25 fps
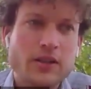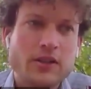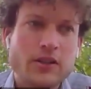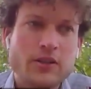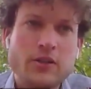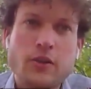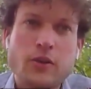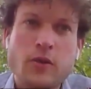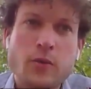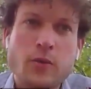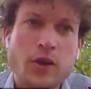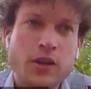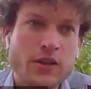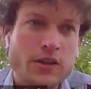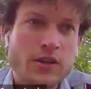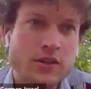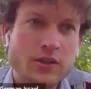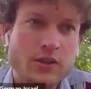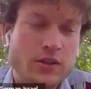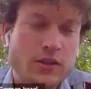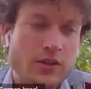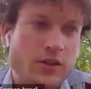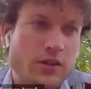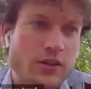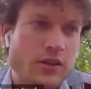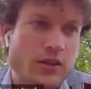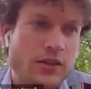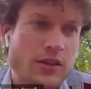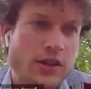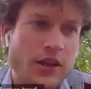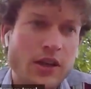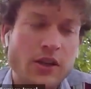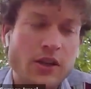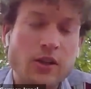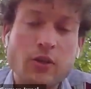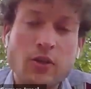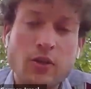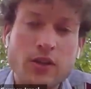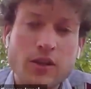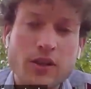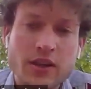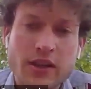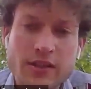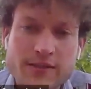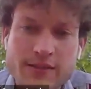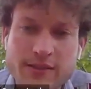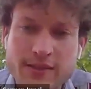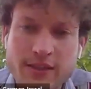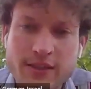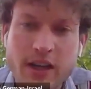No one can look
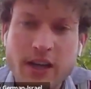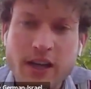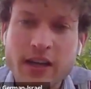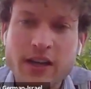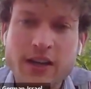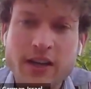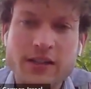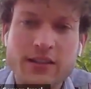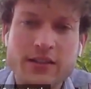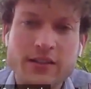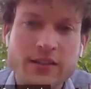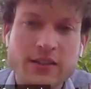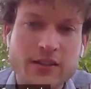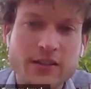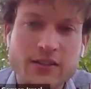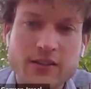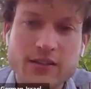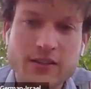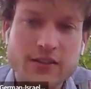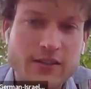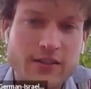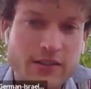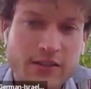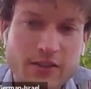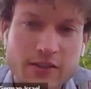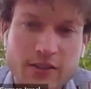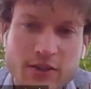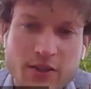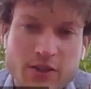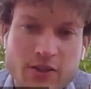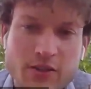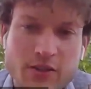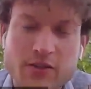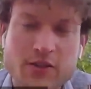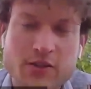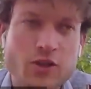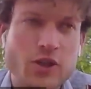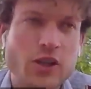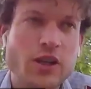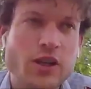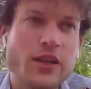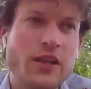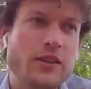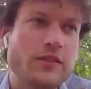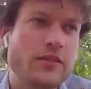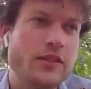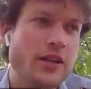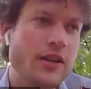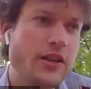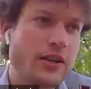inside, and
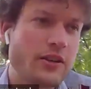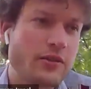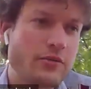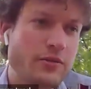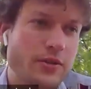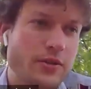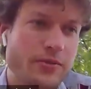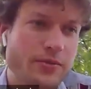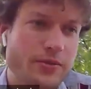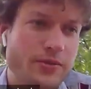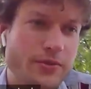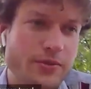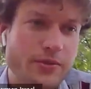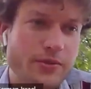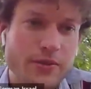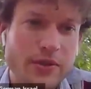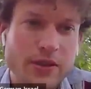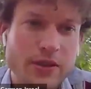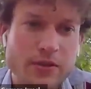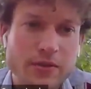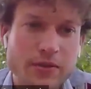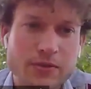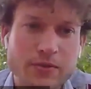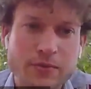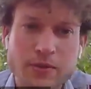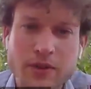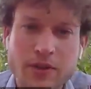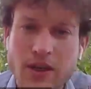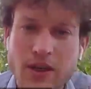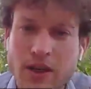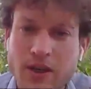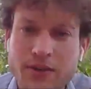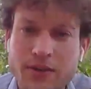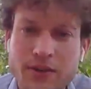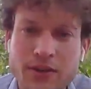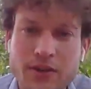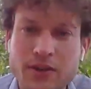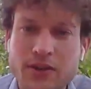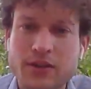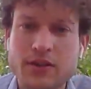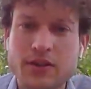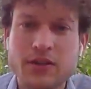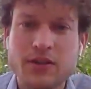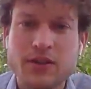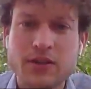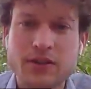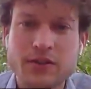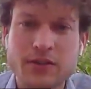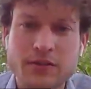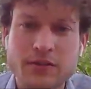chilling there with 3
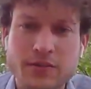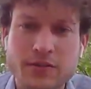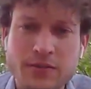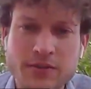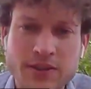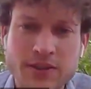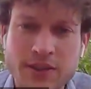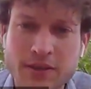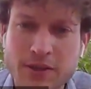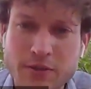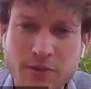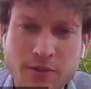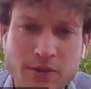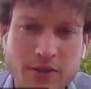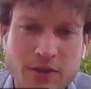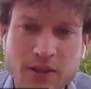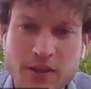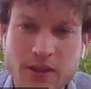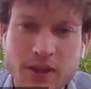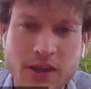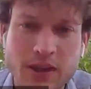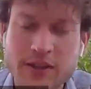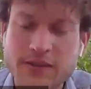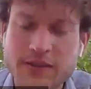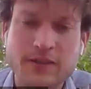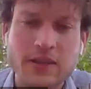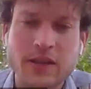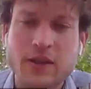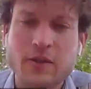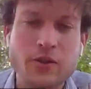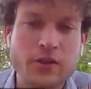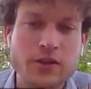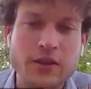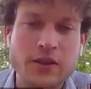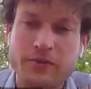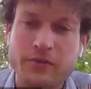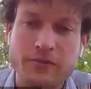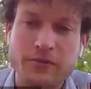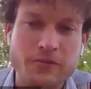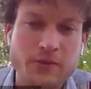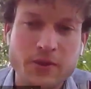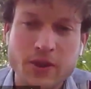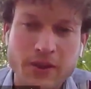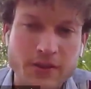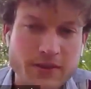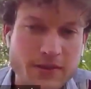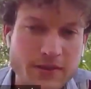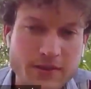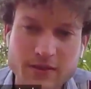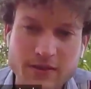other security guys. They could have
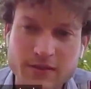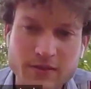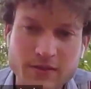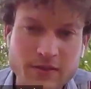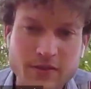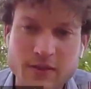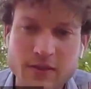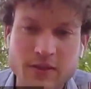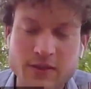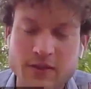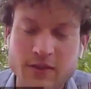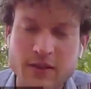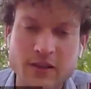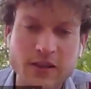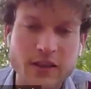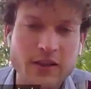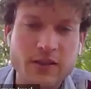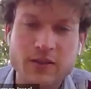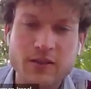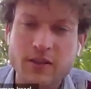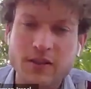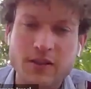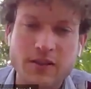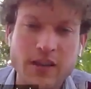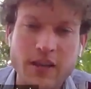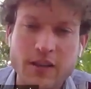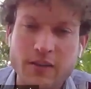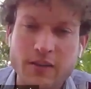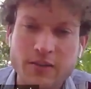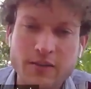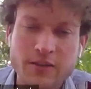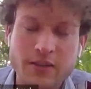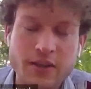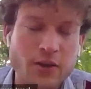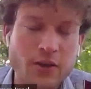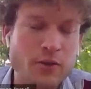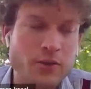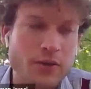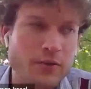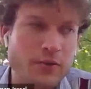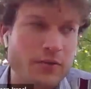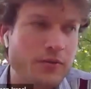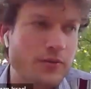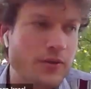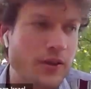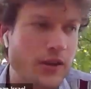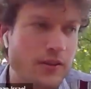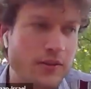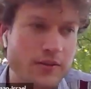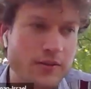just they could have
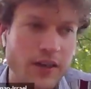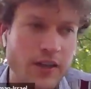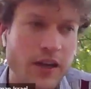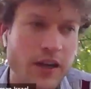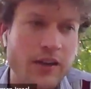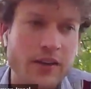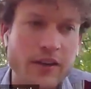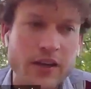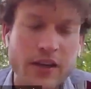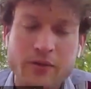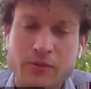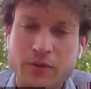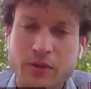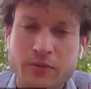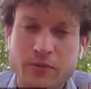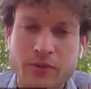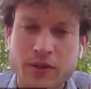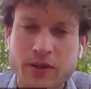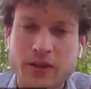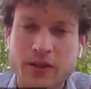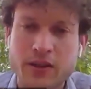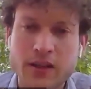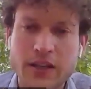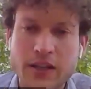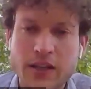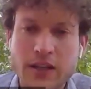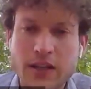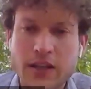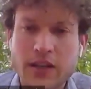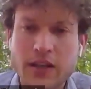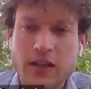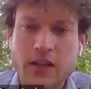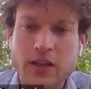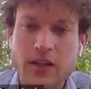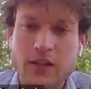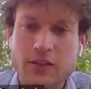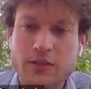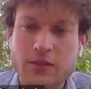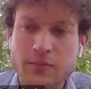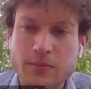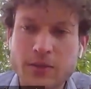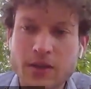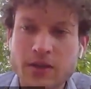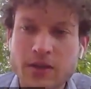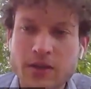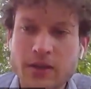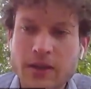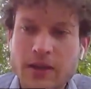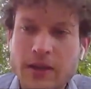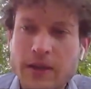done everything to
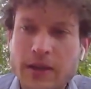me.